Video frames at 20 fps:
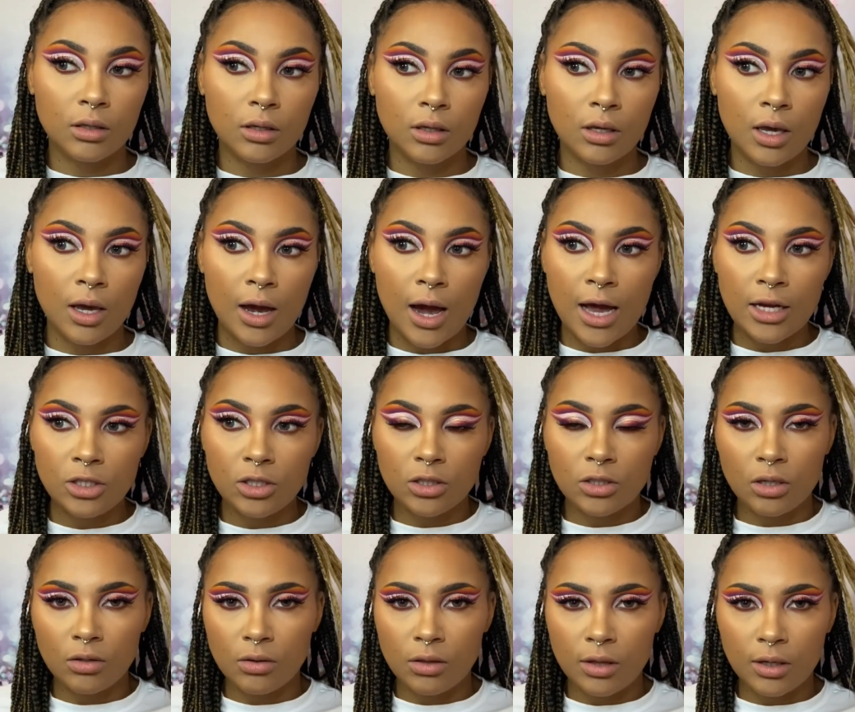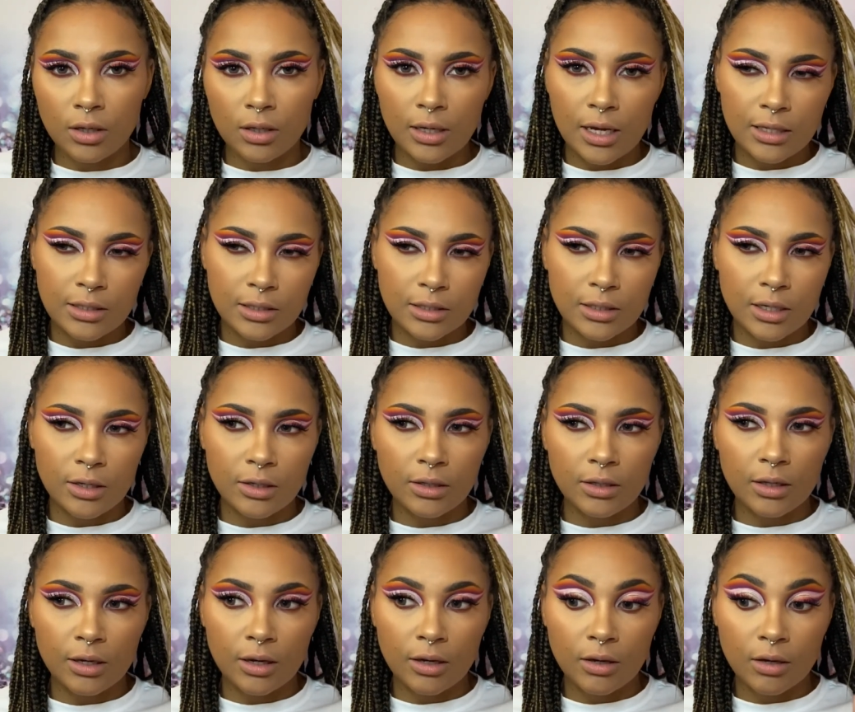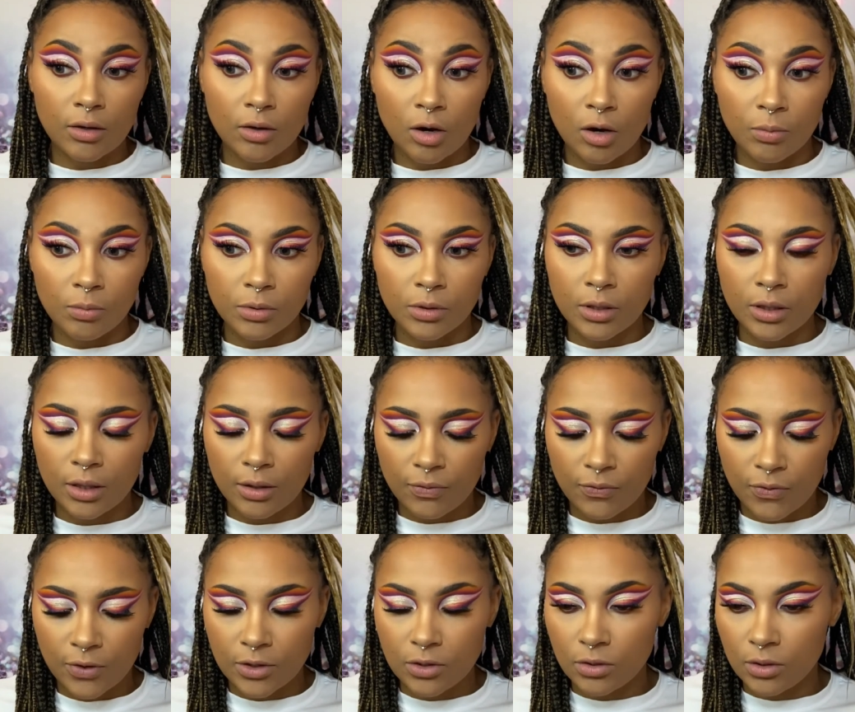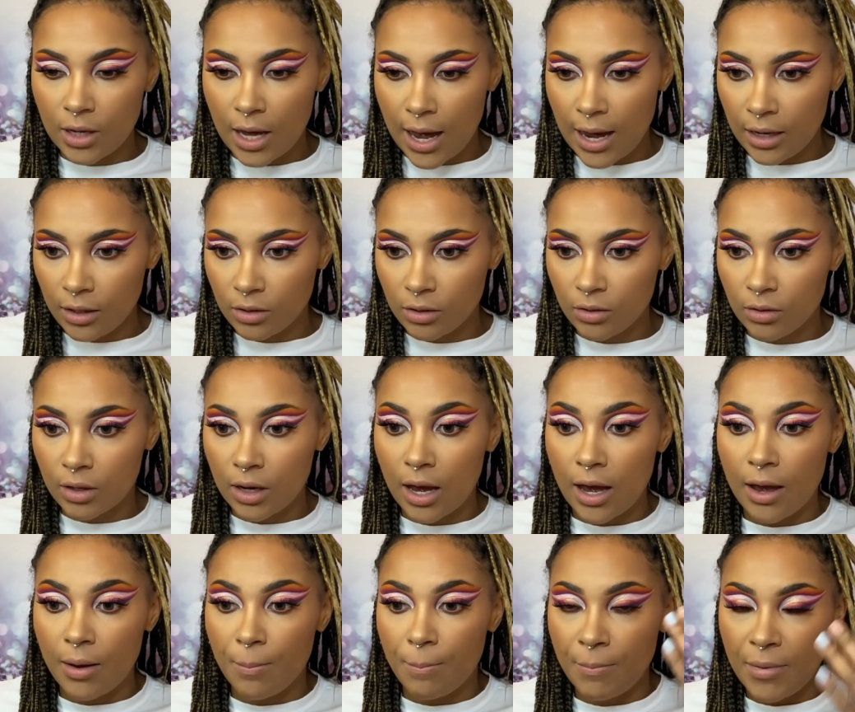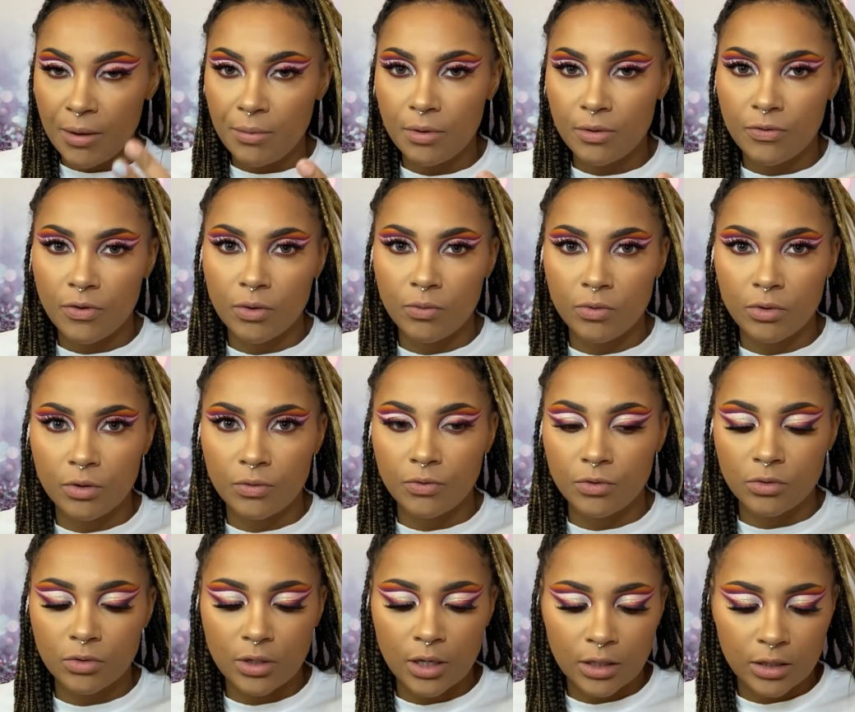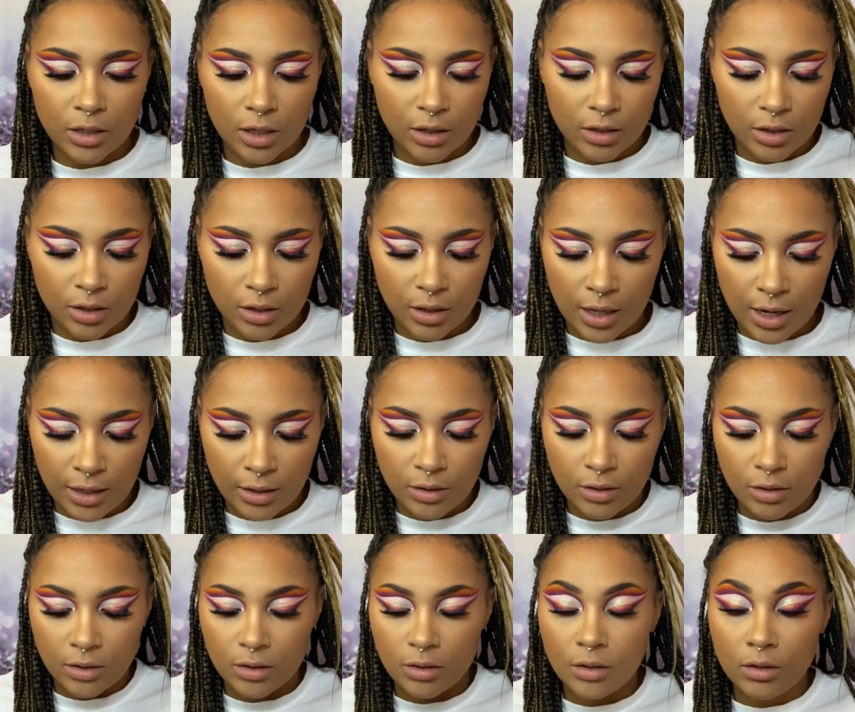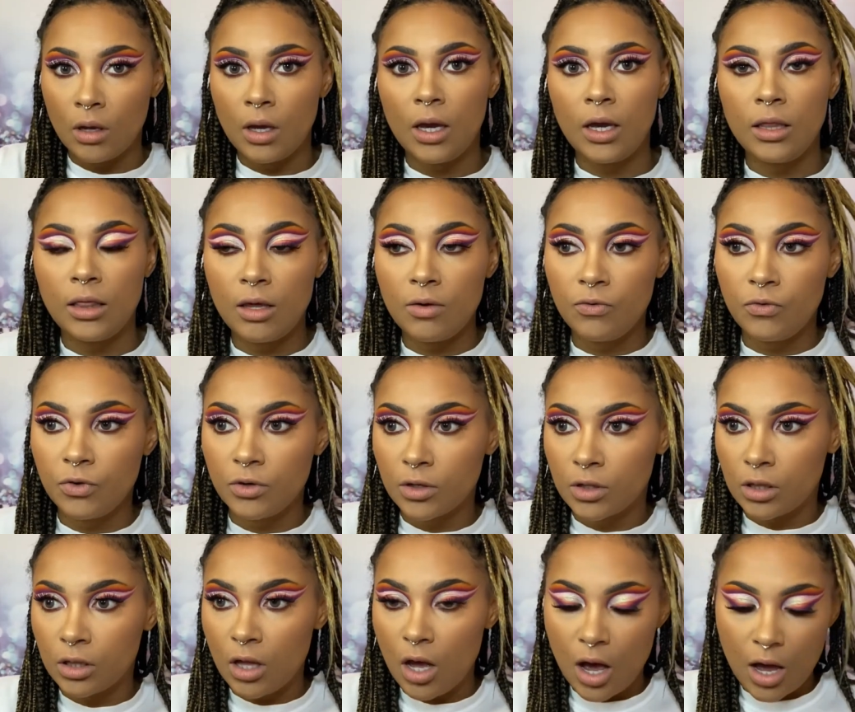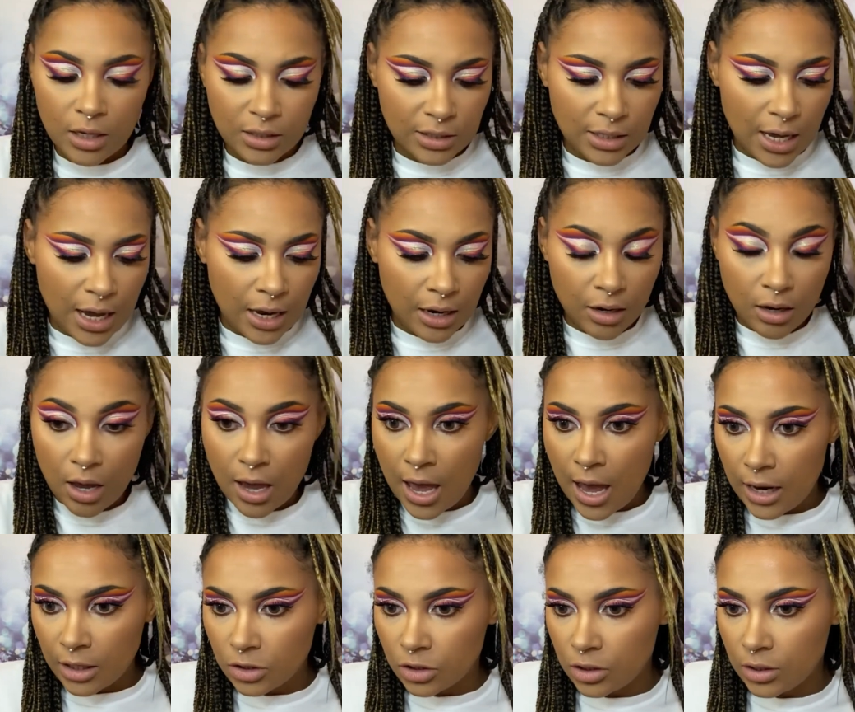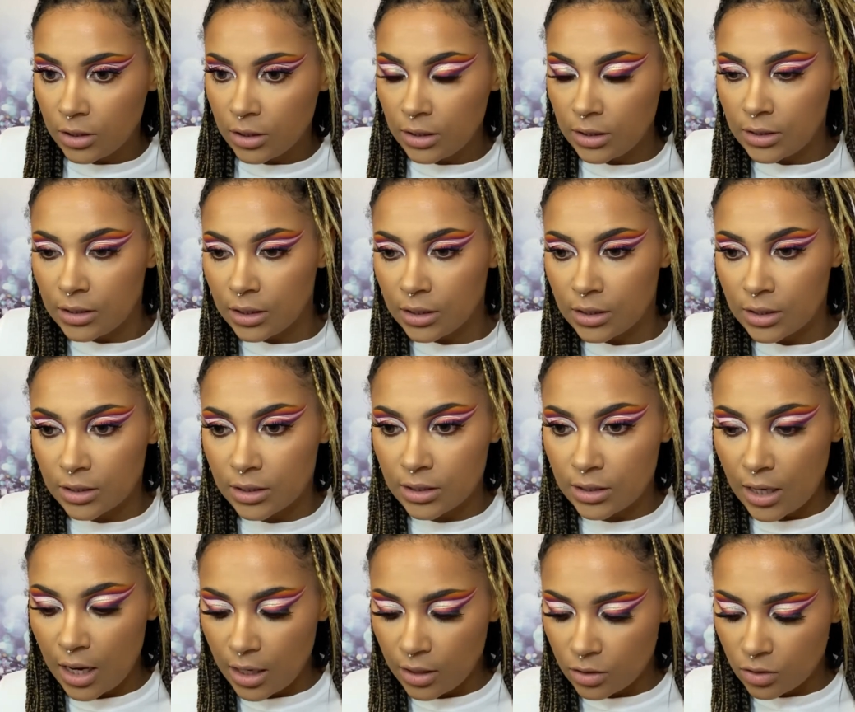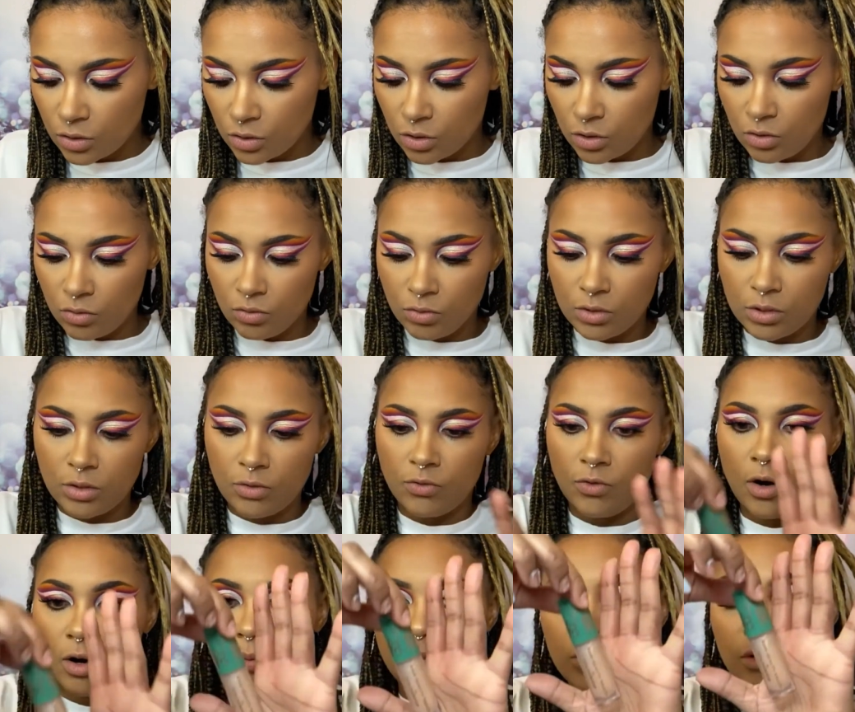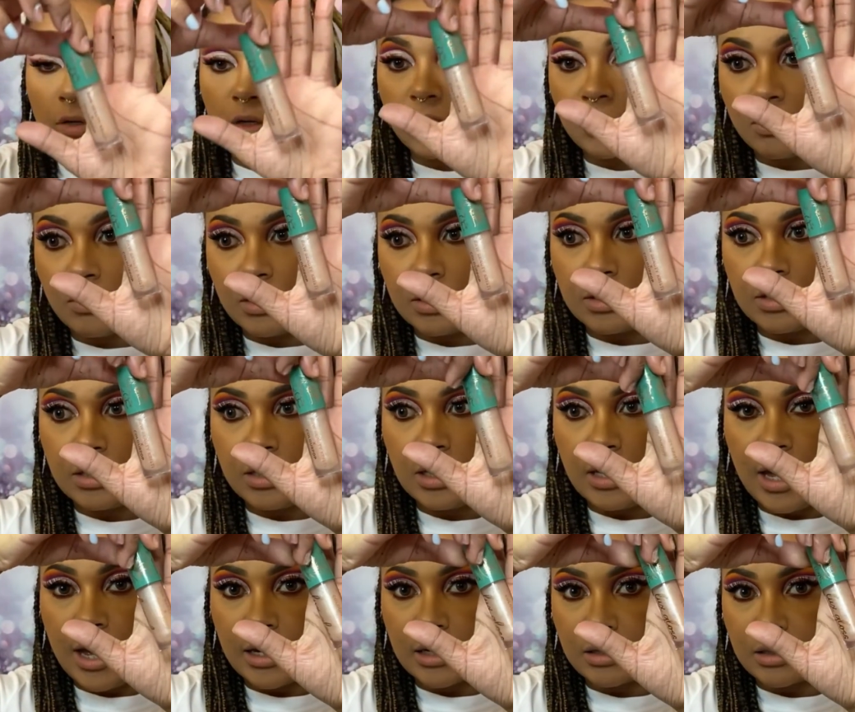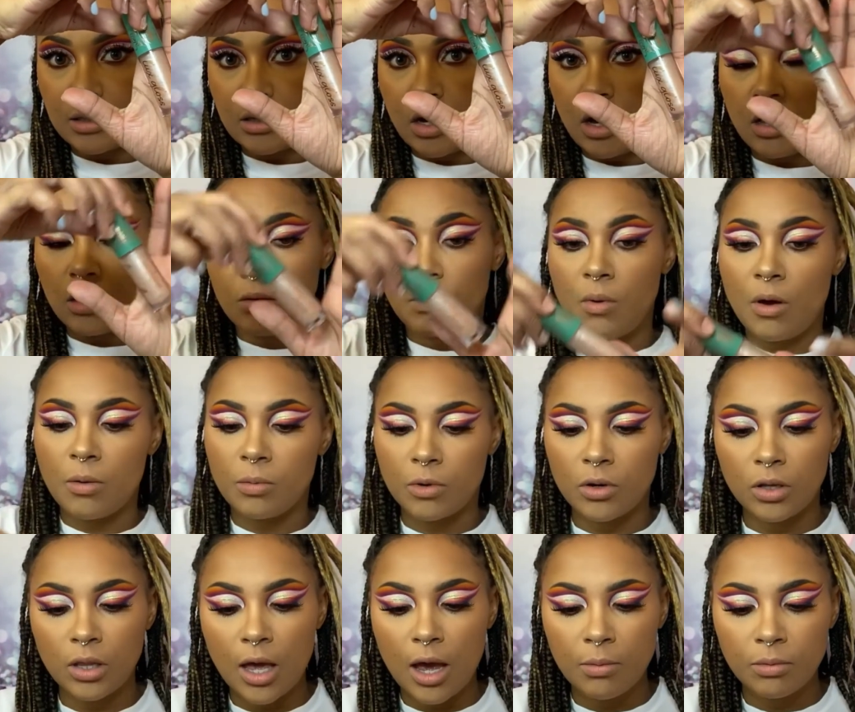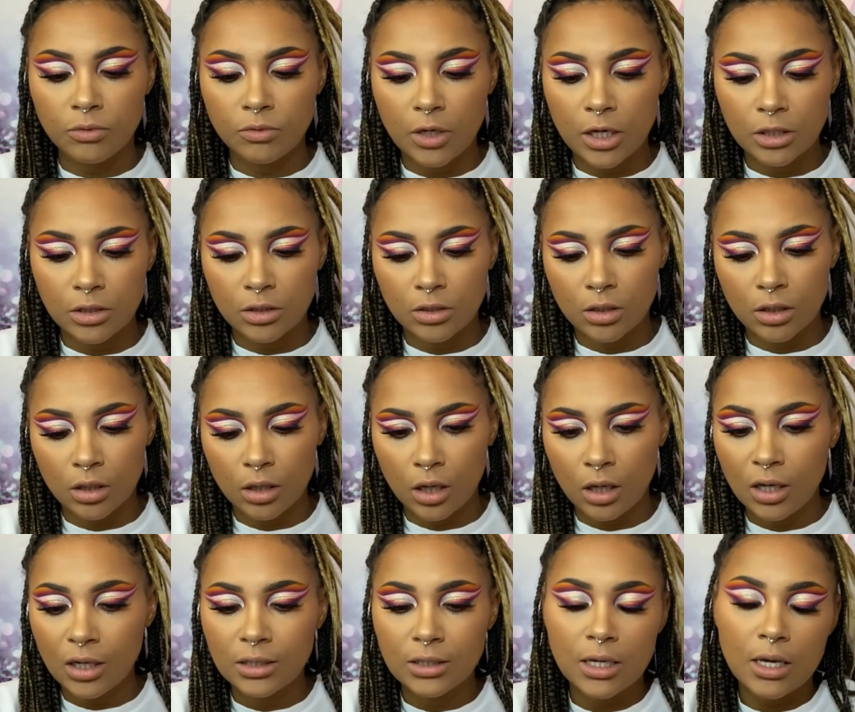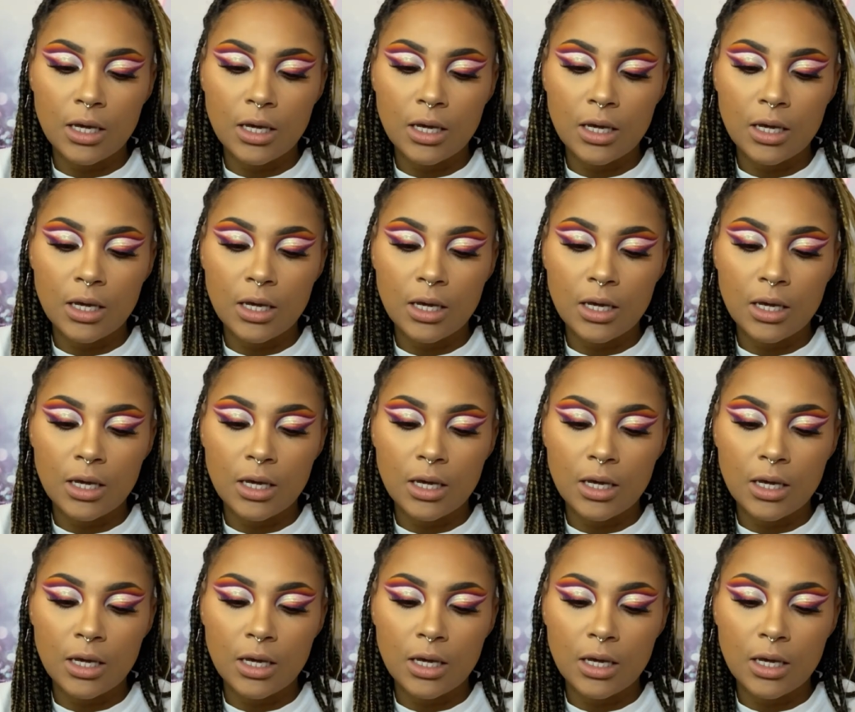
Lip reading: Yeah, I just don't think necessarily they completely fit to the eye look. Maybe if I would have used a darker liner. And then for gloss, I actually did decide to use the Raw Beauty Christie X Colourpop collaboration gloss